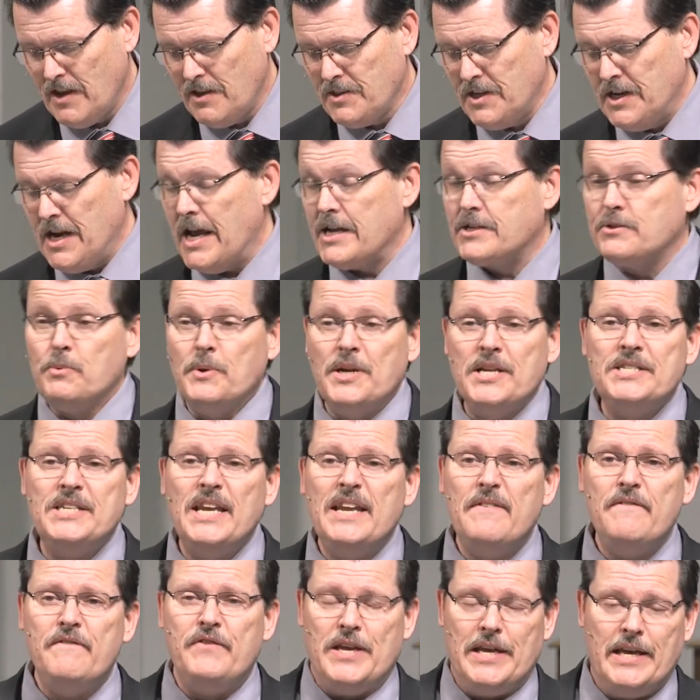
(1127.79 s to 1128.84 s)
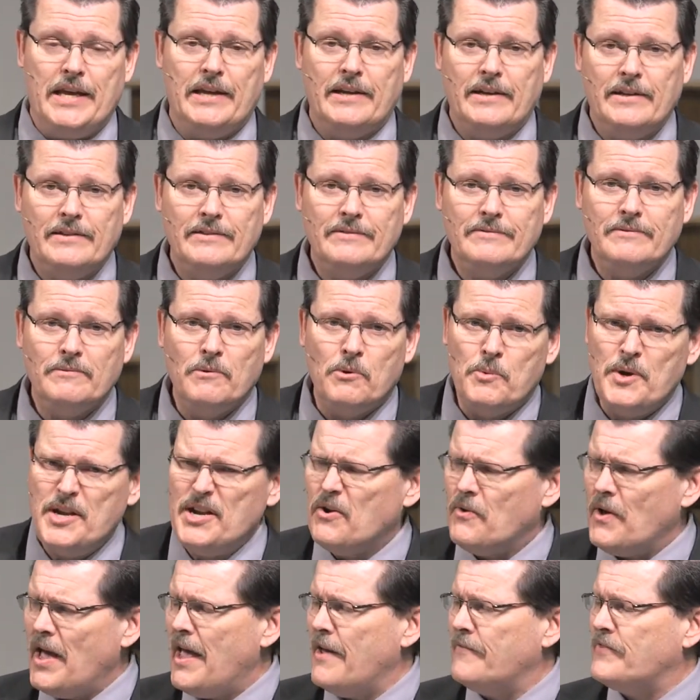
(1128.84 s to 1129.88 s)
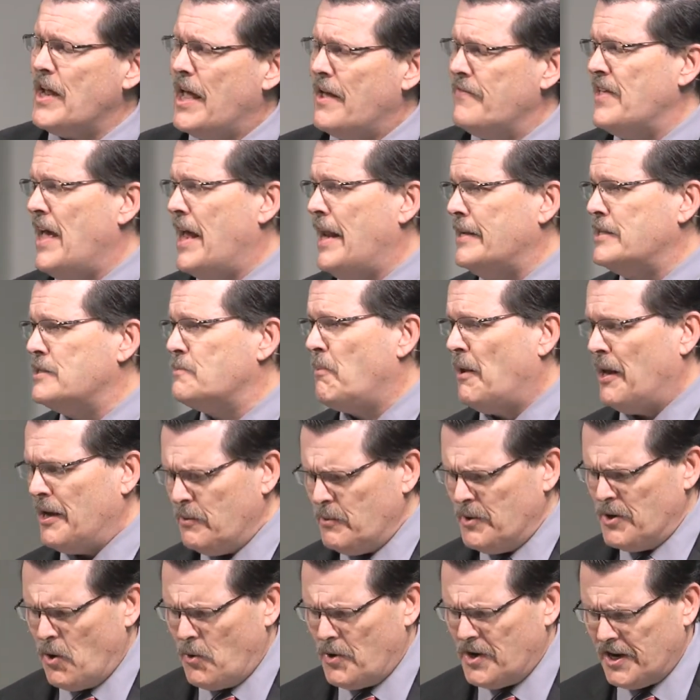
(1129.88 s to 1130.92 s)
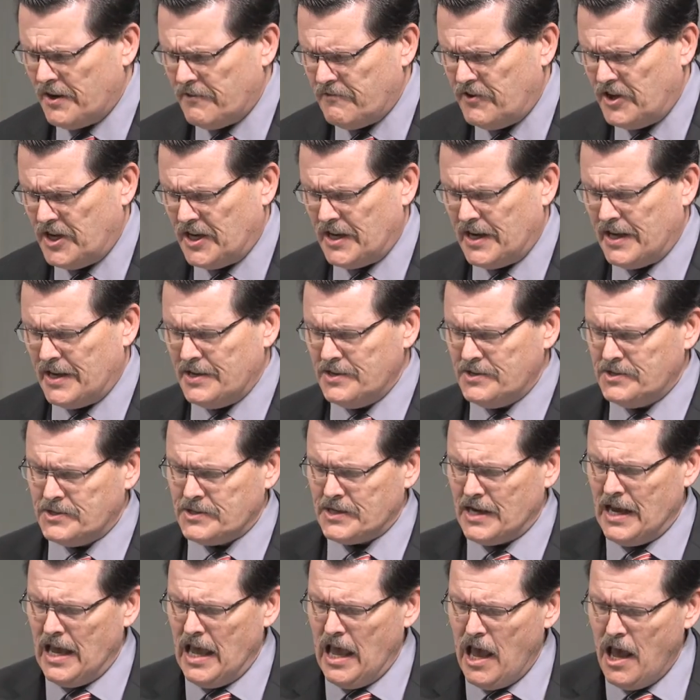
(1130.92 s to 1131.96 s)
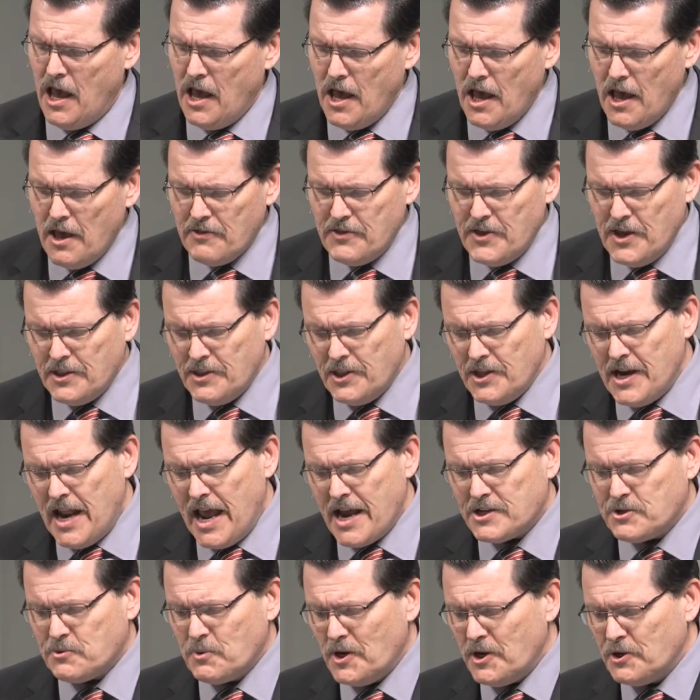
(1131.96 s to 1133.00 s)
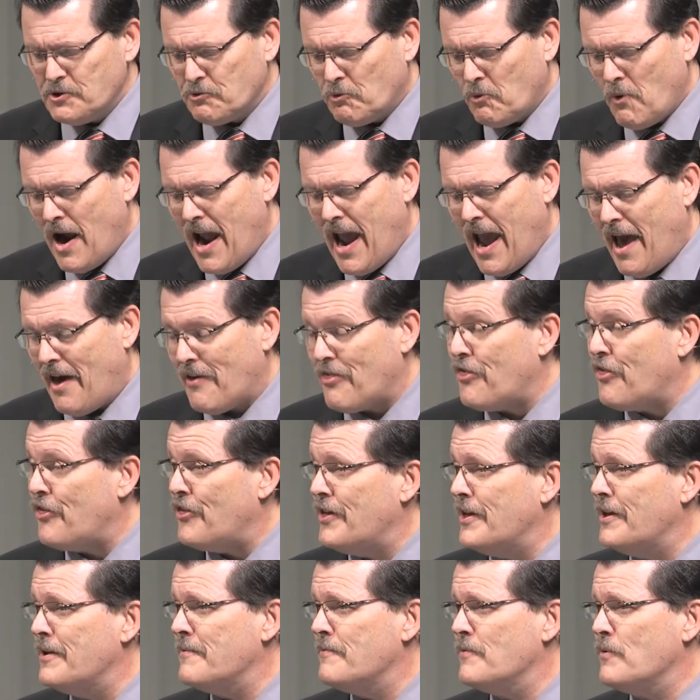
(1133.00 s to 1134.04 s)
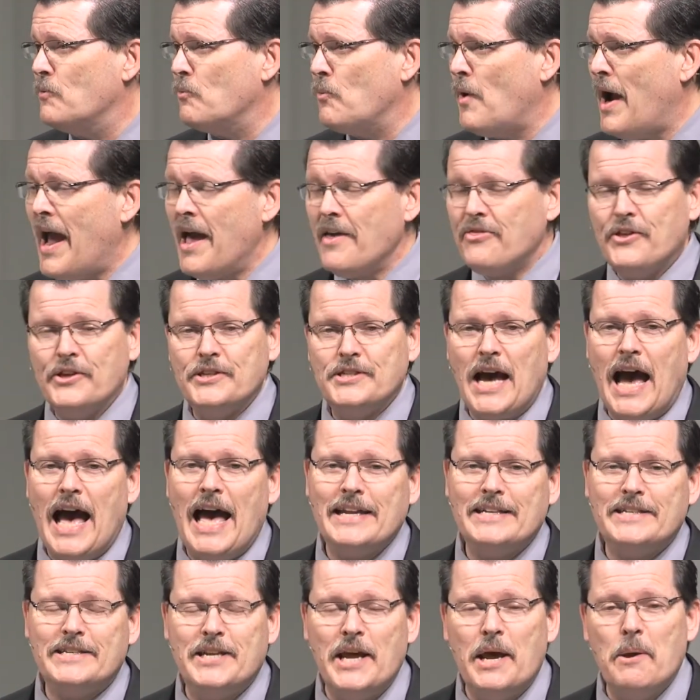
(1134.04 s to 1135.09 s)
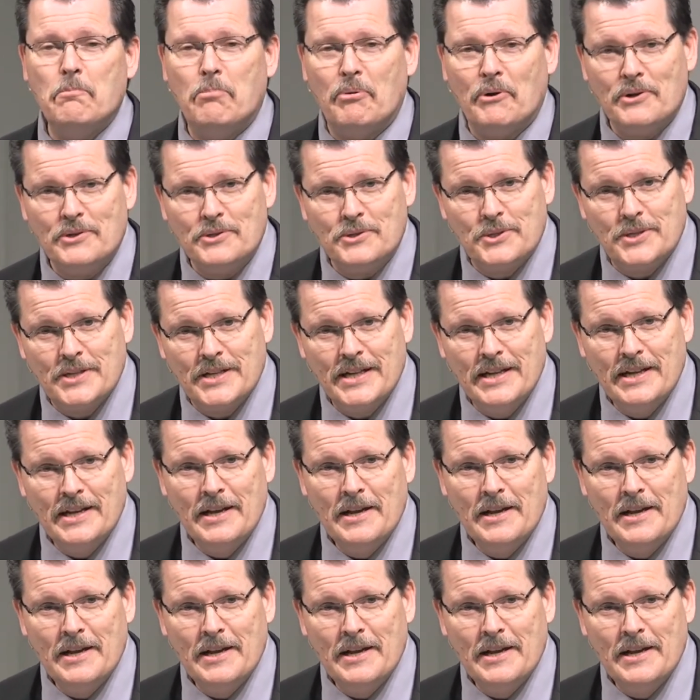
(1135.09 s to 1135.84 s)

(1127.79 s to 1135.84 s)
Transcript: The next one is envying. Well, we don't have to have that explained. We know what envying is. Then the next one is wrath. Wrath is hot tempers.